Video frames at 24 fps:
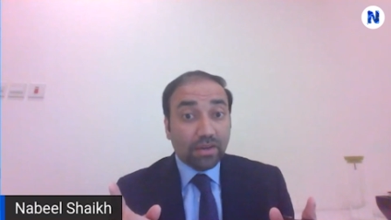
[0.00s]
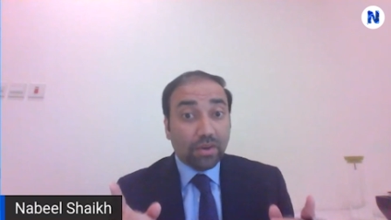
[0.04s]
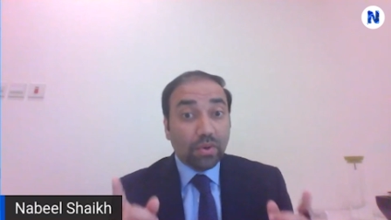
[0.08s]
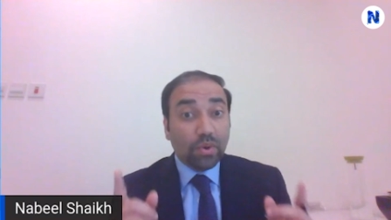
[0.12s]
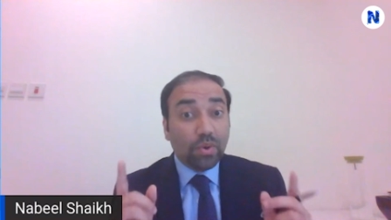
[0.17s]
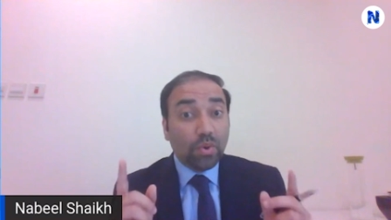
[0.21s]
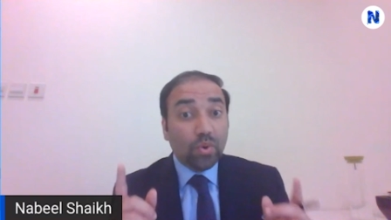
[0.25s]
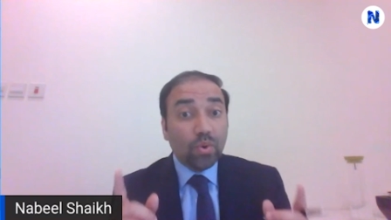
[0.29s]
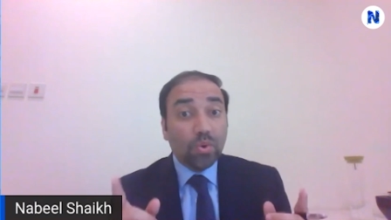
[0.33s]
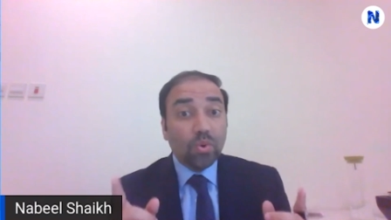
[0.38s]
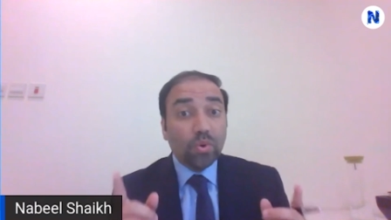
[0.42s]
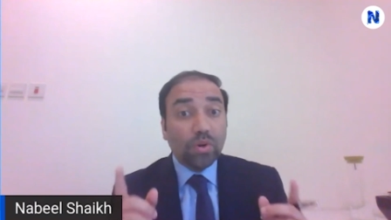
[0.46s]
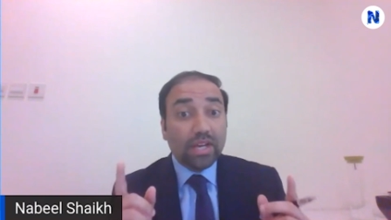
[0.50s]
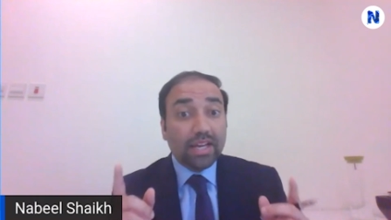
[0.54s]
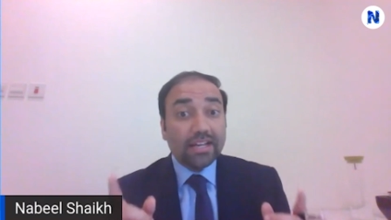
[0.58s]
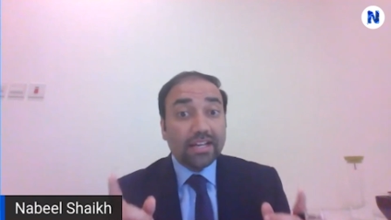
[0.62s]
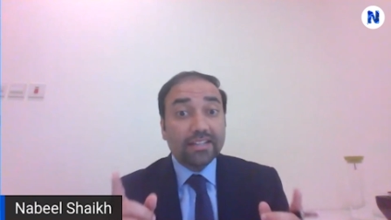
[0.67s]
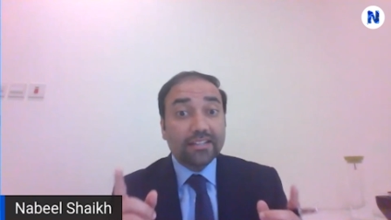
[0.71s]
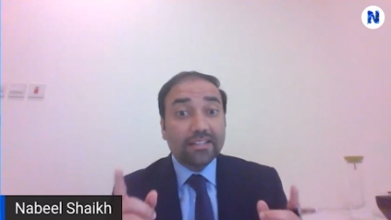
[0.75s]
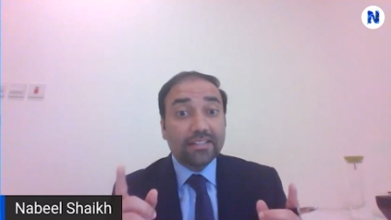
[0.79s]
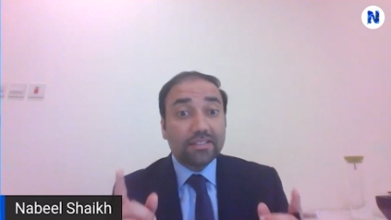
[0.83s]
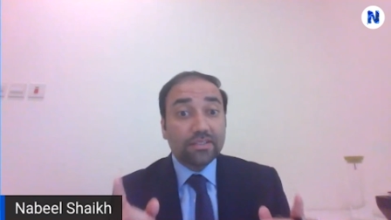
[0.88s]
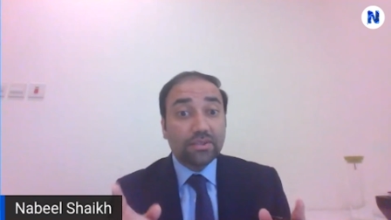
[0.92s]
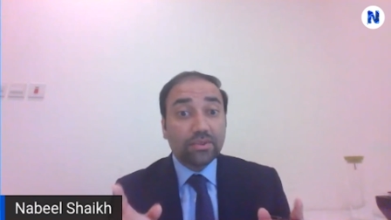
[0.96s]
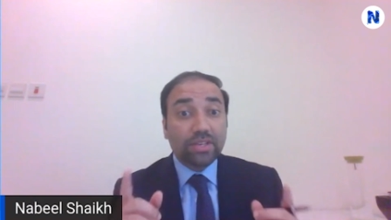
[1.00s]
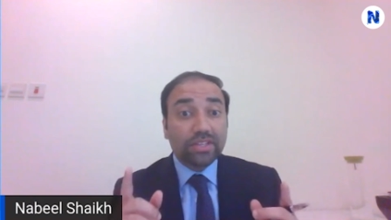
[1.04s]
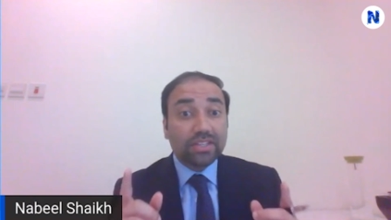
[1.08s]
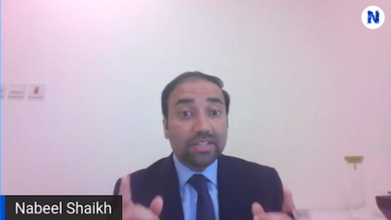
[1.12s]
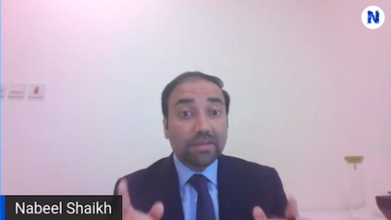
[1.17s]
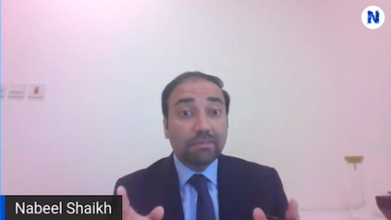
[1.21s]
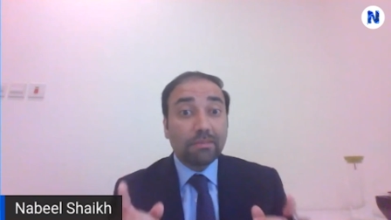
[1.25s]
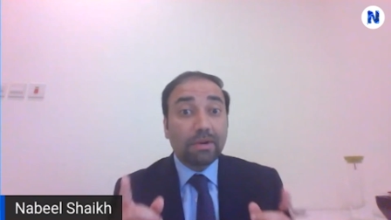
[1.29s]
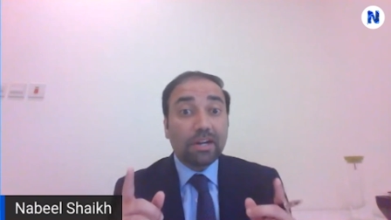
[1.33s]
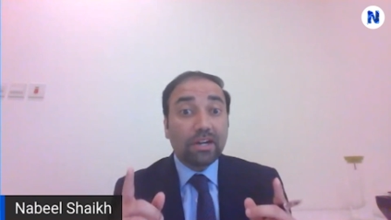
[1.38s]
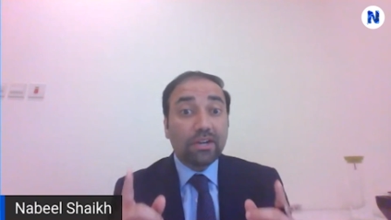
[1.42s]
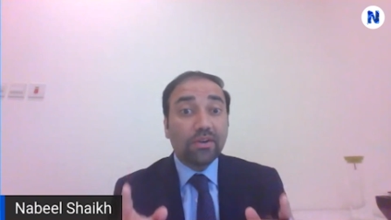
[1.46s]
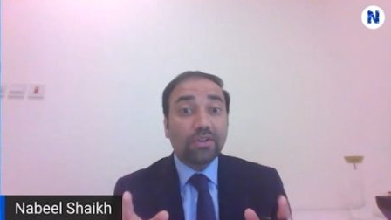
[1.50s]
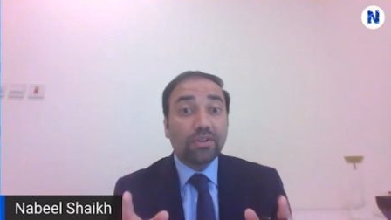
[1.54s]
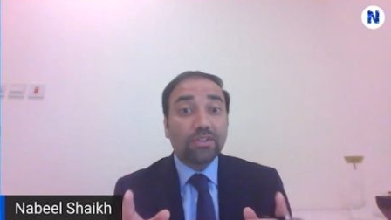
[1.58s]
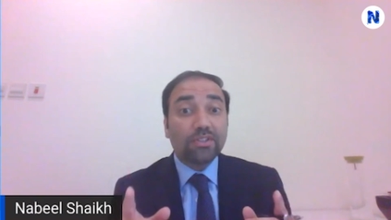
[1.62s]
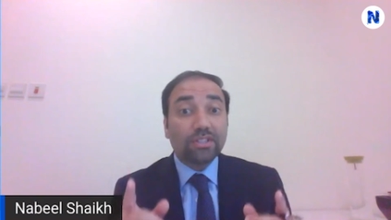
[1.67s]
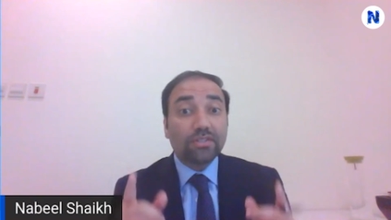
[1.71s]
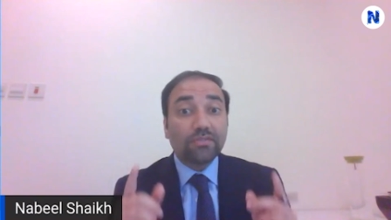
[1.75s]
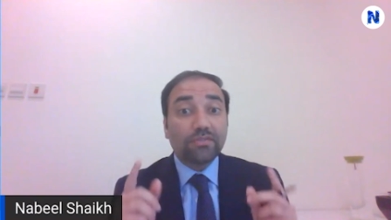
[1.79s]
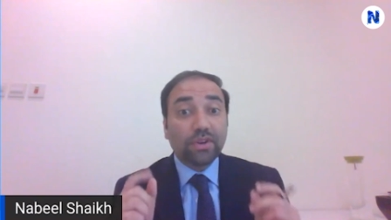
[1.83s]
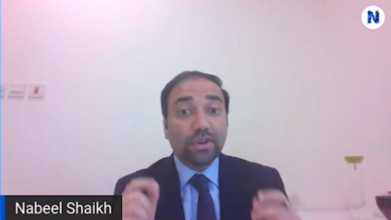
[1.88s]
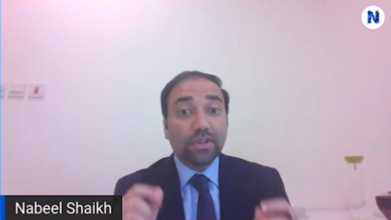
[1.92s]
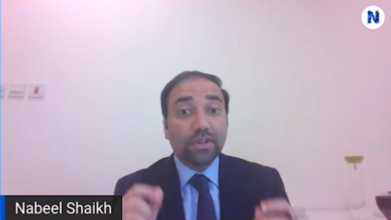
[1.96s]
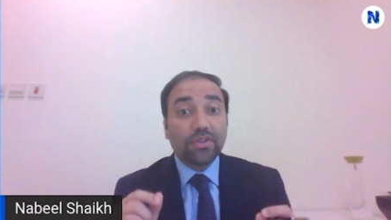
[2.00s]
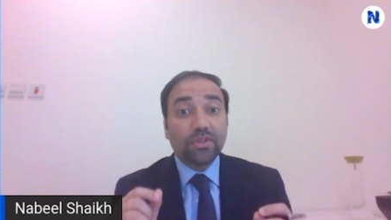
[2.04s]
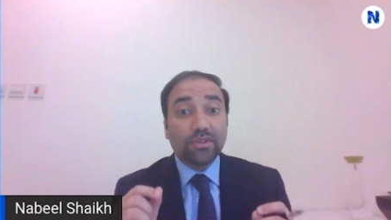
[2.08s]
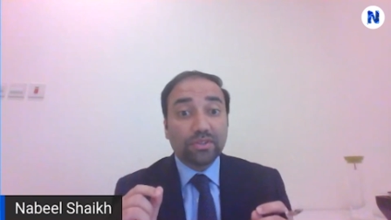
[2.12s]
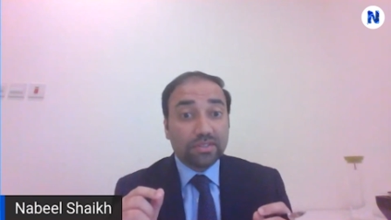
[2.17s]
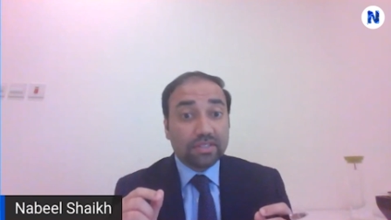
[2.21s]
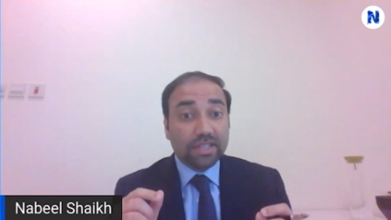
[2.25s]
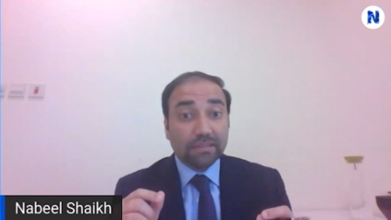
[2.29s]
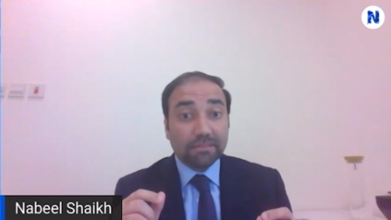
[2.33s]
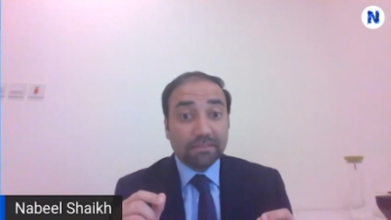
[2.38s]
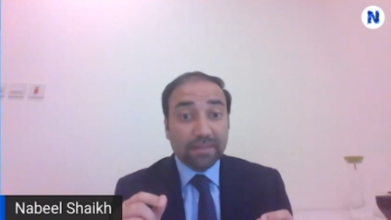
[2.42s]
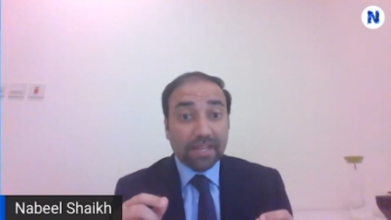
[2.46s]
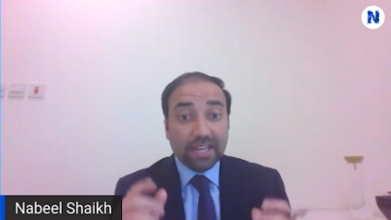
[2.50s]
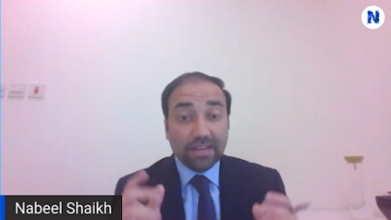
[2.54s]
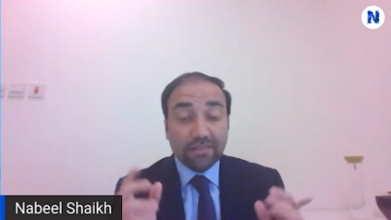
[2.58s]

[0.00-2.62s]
Who is doing the mentorship for yourself?